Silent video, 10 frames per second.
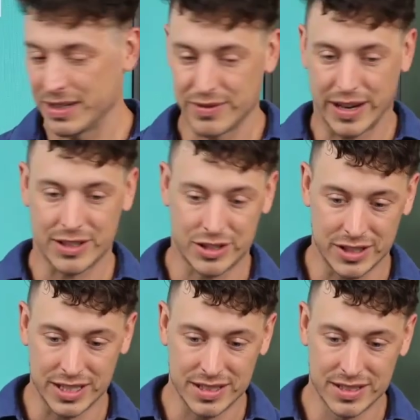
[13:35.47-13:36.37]

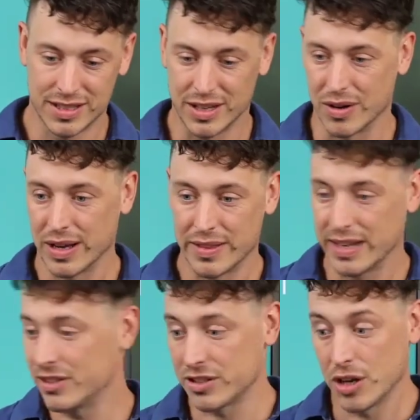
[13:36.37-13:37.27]
manufacturing, you know, and
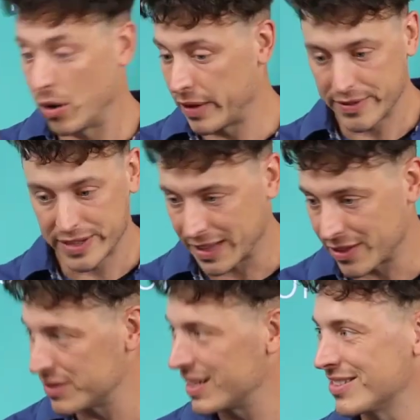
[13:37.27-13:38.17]
they just know they have to
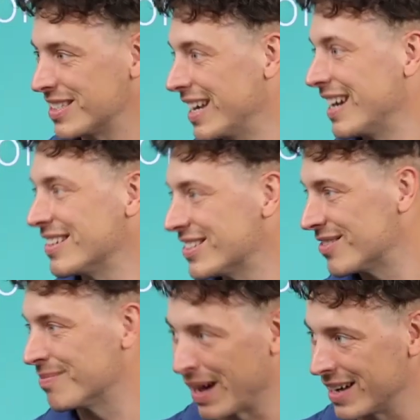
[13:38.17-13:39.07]
get those LCAs,
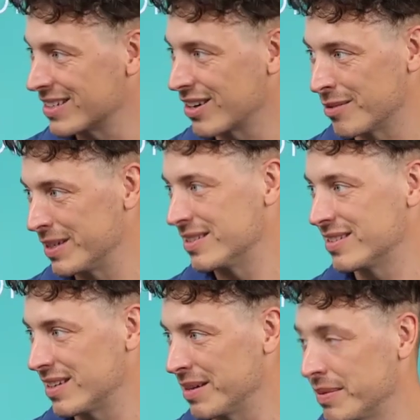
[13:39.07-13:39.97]
embodied carbon
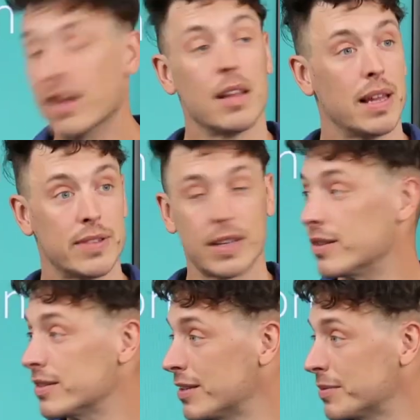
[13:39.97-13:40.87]
type mm-hmm. life
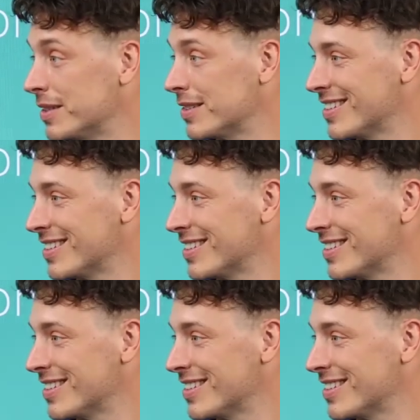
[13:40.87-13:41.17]
cycle assessments.